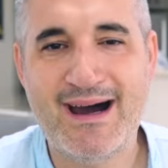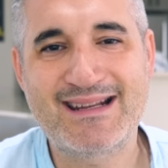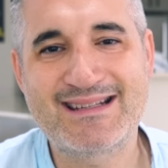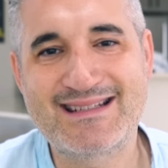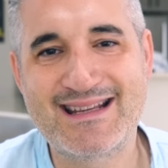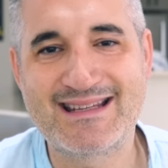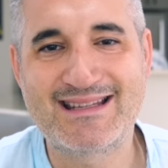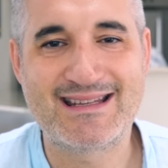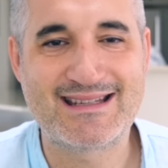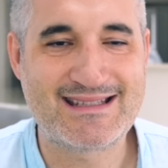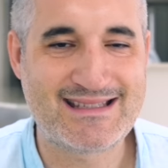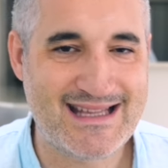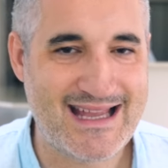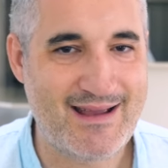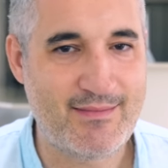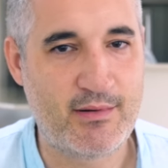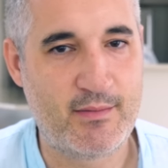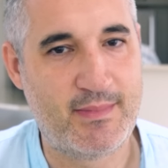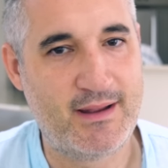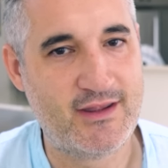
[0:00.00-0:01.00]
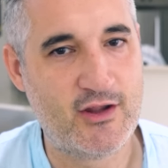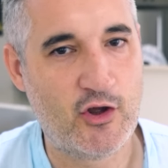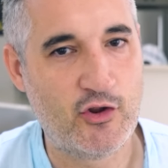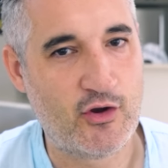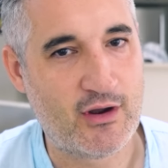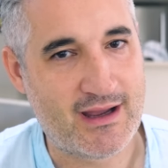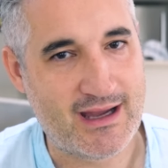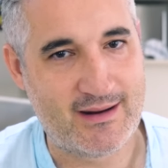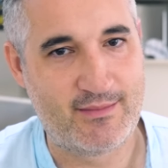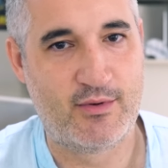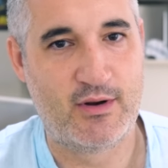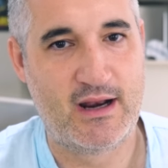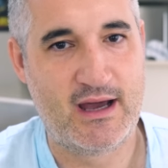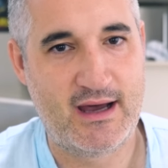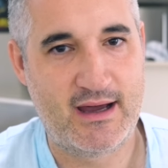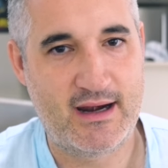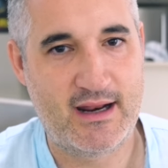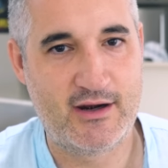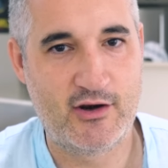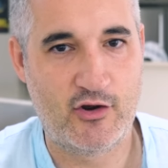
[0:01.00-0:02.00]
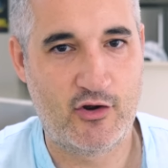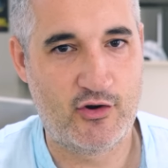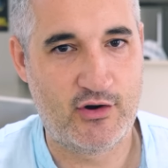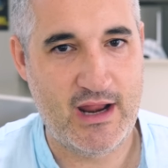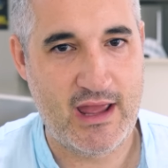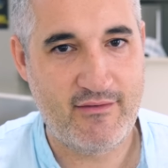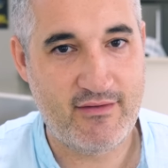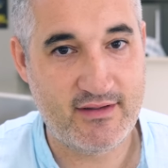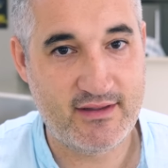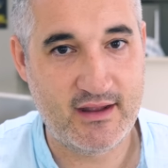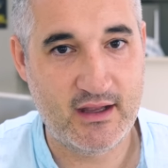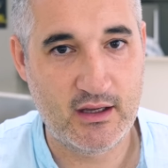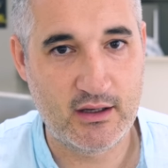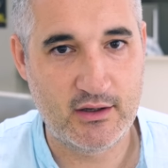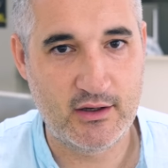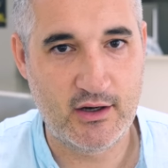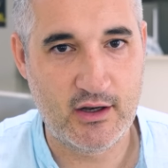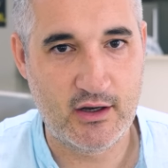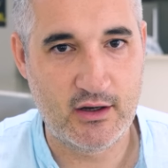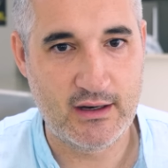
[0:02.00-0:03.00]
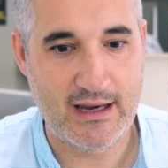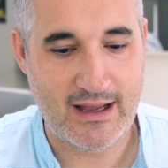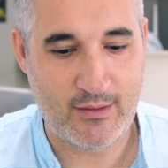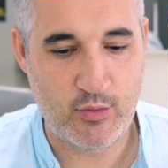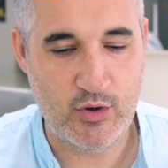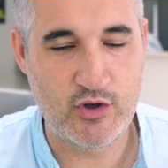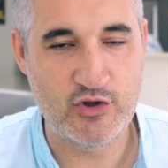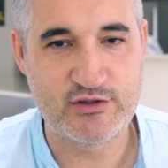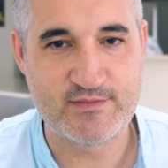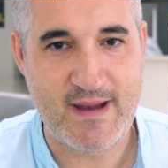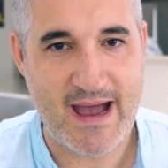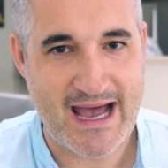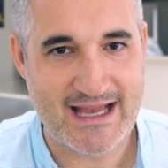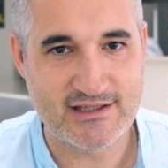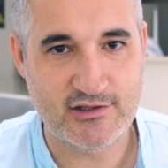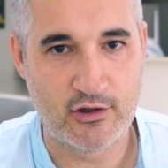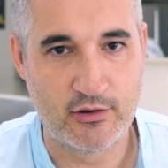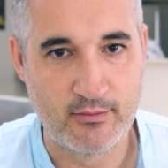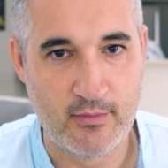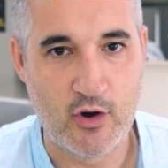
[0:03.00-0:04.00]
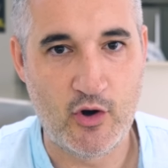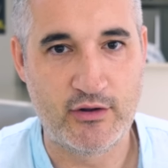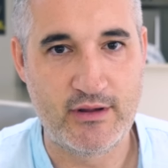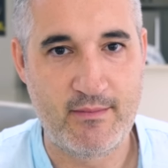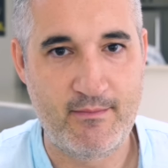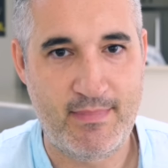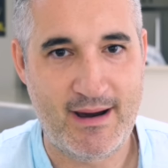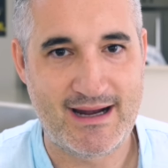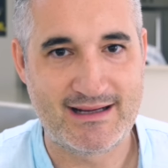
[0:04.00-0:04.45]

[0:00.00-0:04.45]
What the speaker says: Parsley is a staple, but not on carbonara, not on everything, you know? Like, we use basil more than